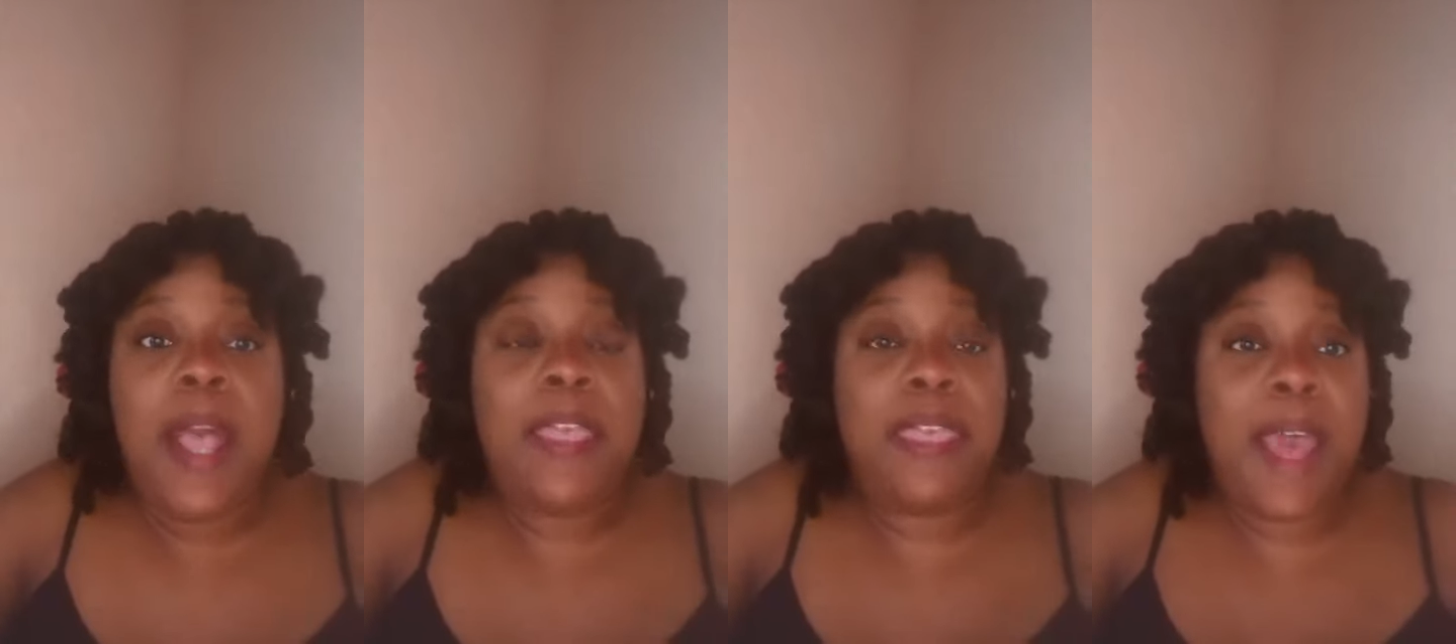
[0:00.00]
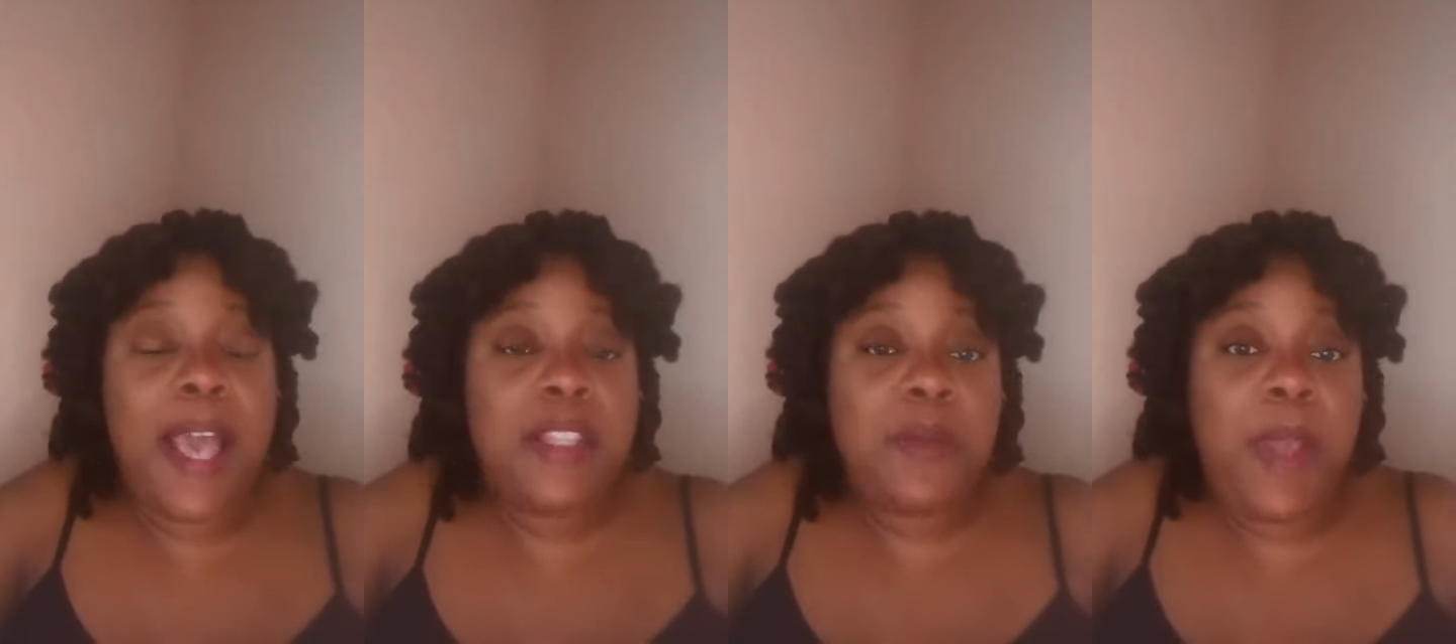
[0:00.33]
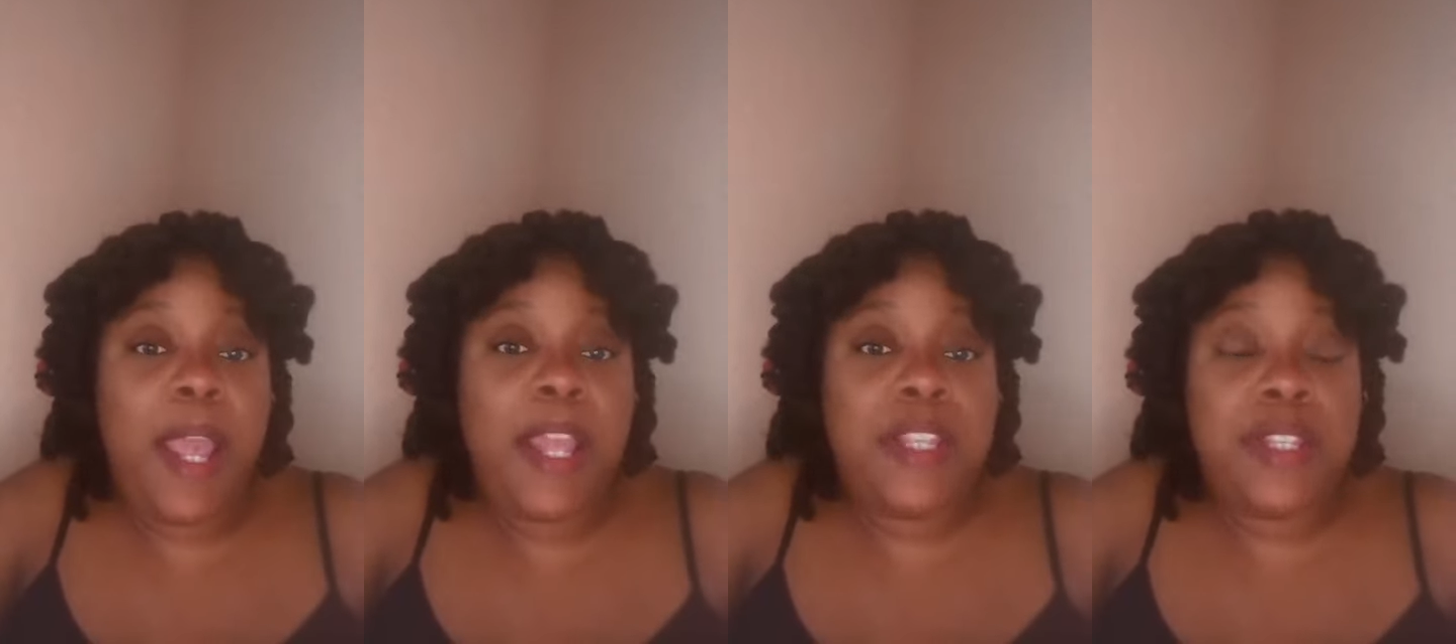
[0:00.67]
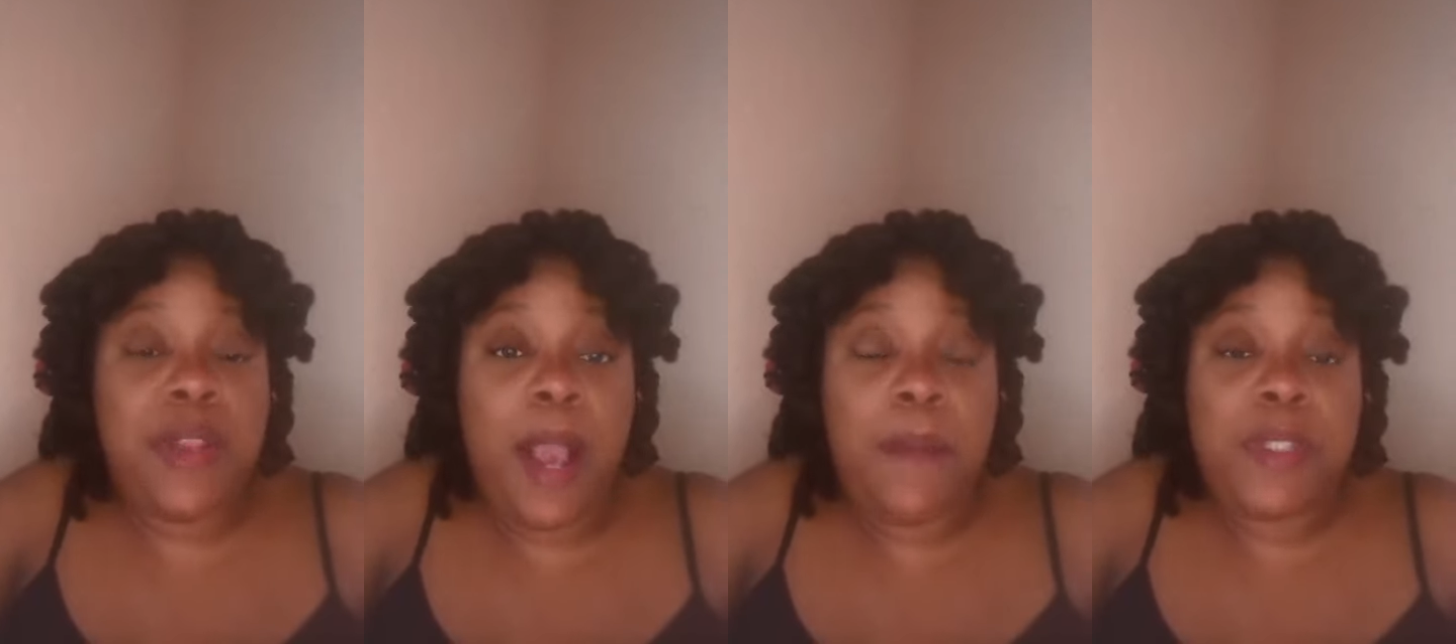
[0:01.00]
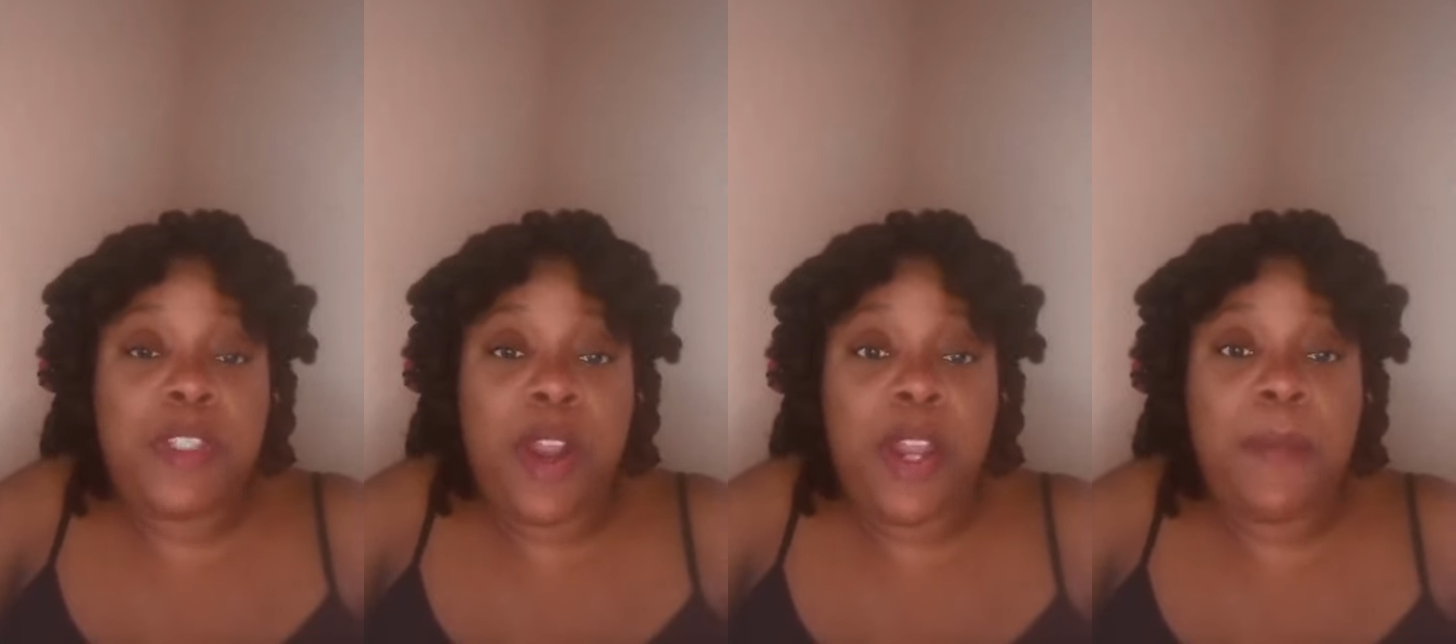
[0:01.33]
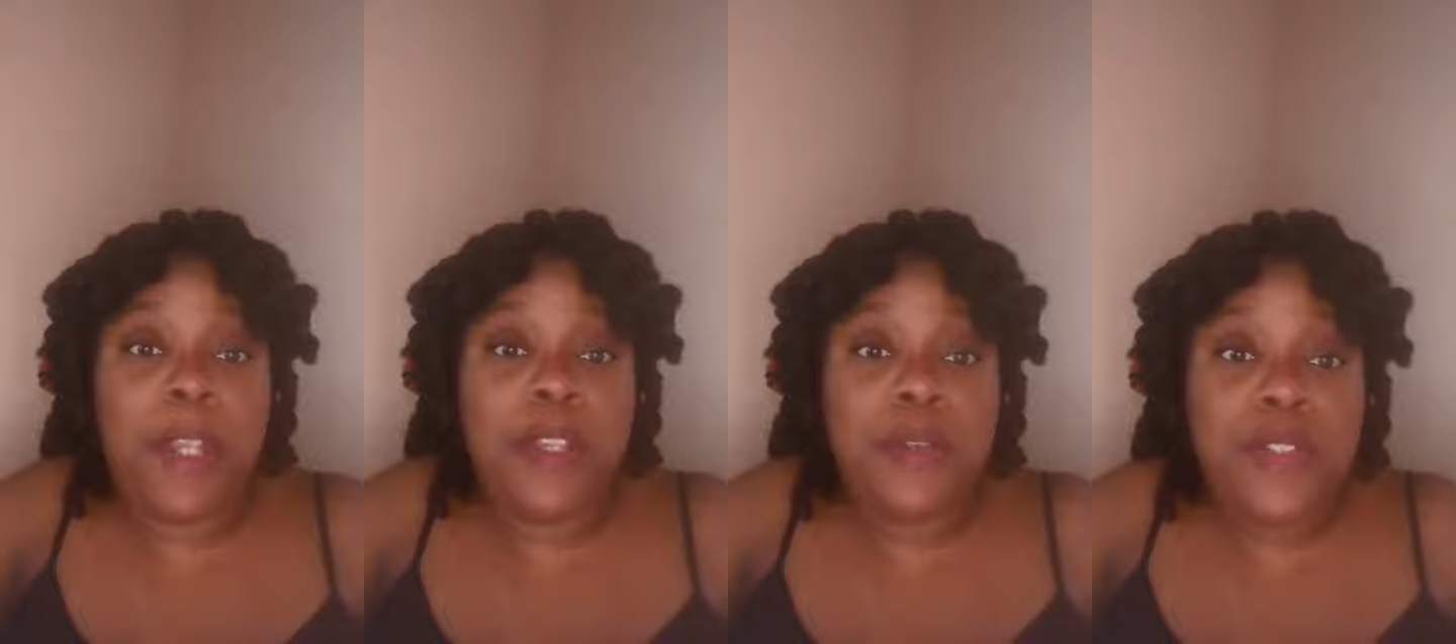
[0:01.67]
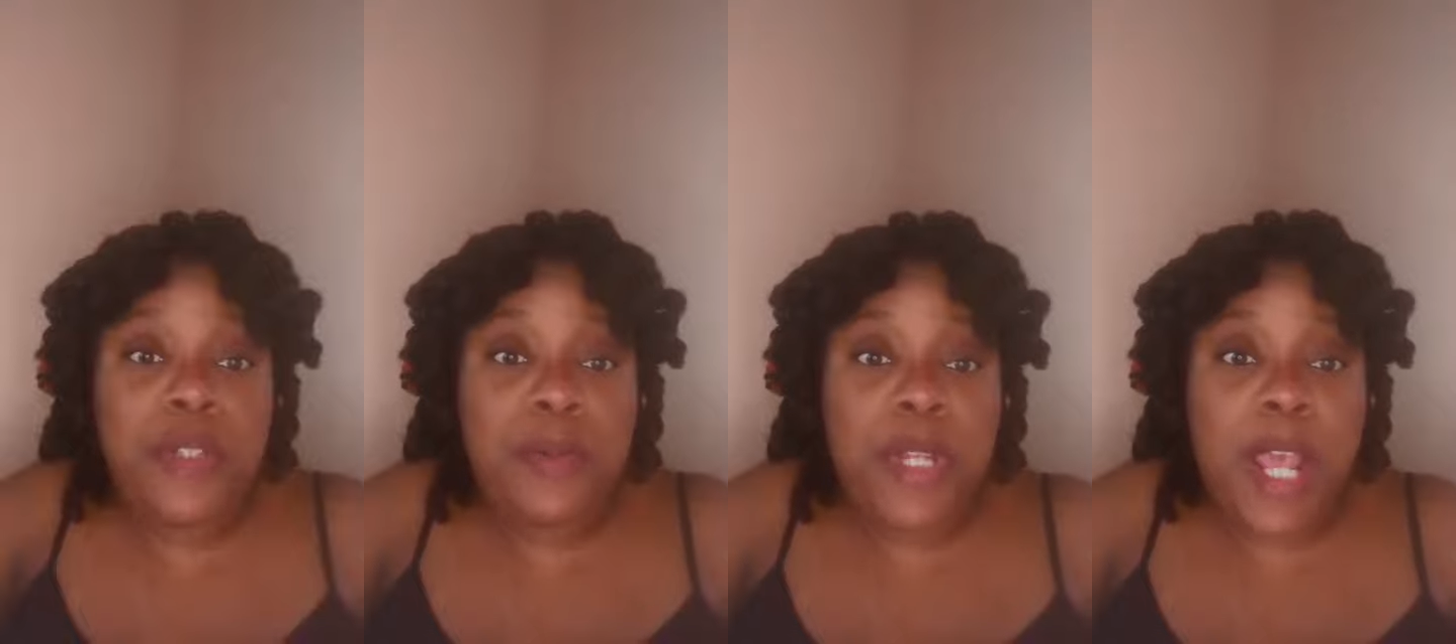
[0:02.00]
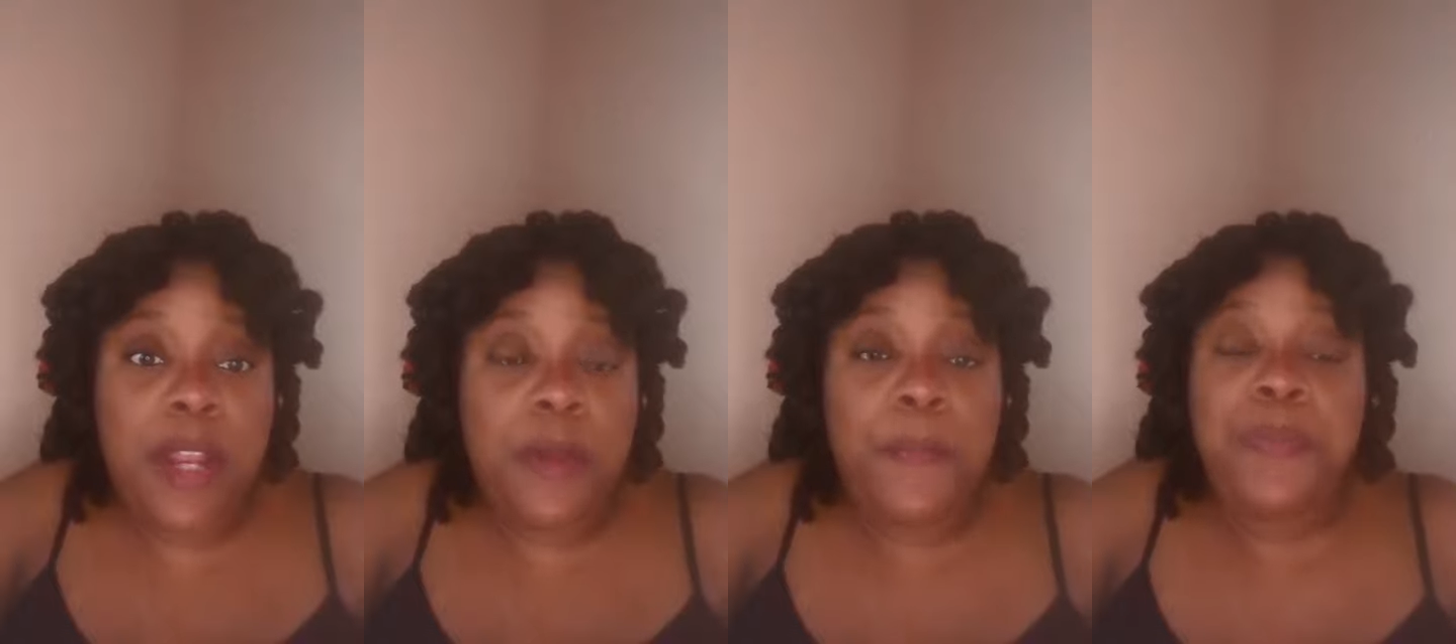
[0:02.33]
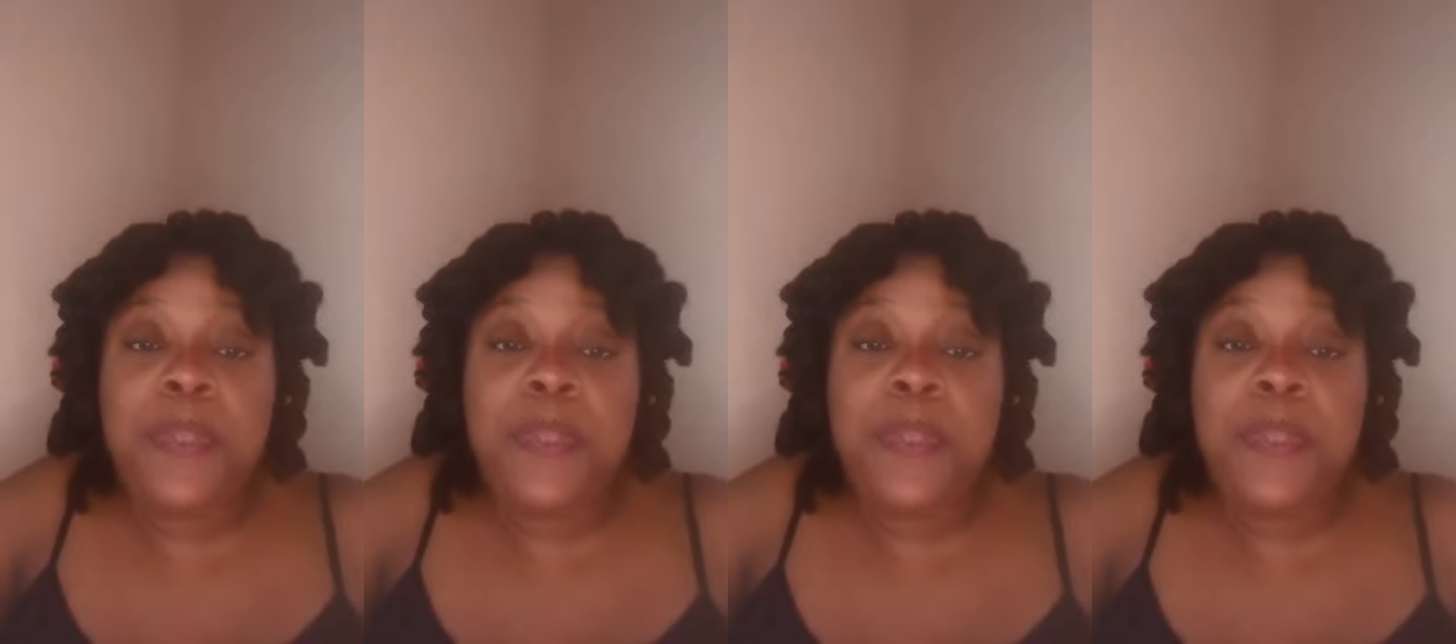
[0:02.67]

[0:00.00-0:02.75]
That's why I started my YouTube channel.